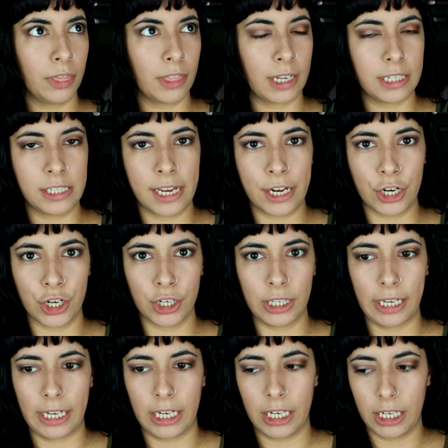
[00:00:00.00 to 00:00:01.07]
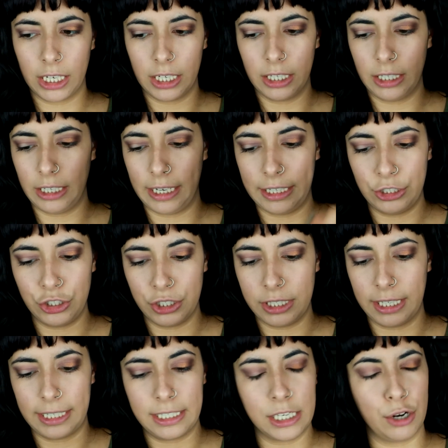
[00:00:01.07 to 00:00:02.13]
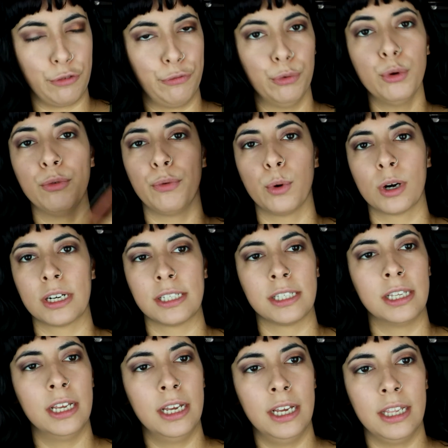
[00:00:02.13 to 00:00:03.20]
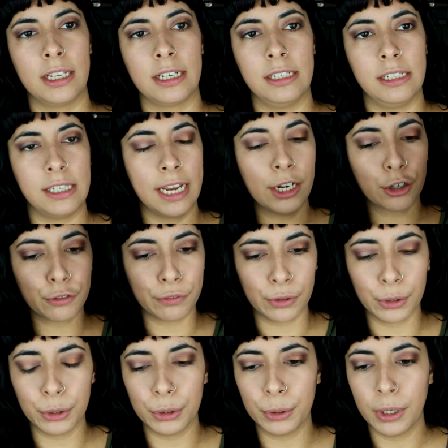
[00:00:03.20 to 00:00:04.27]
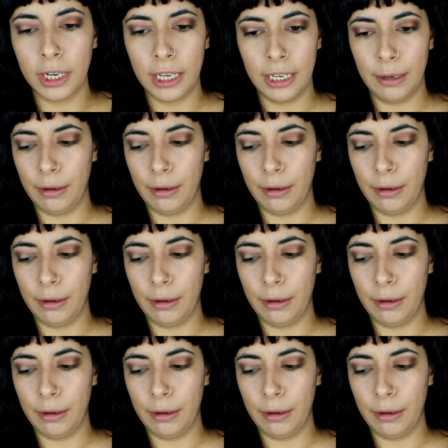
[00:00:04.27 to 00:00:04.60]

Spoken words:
the container, like, I just like did it full force, container flew,